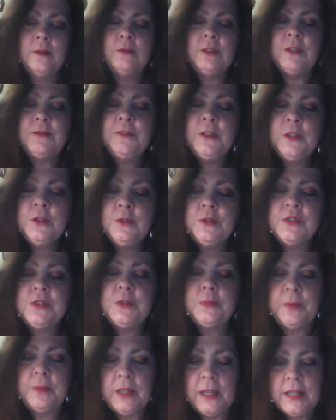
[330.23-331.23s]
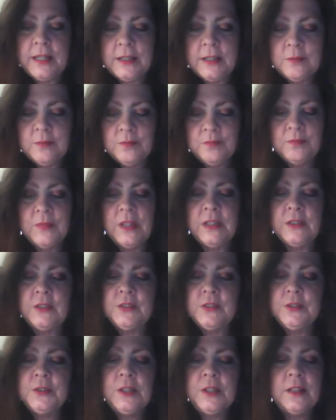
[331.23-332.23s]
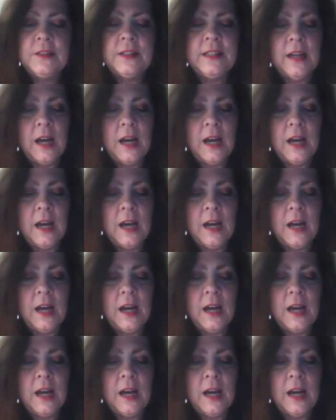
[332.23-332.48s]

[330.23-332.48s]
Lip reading: refused to play it and stood on the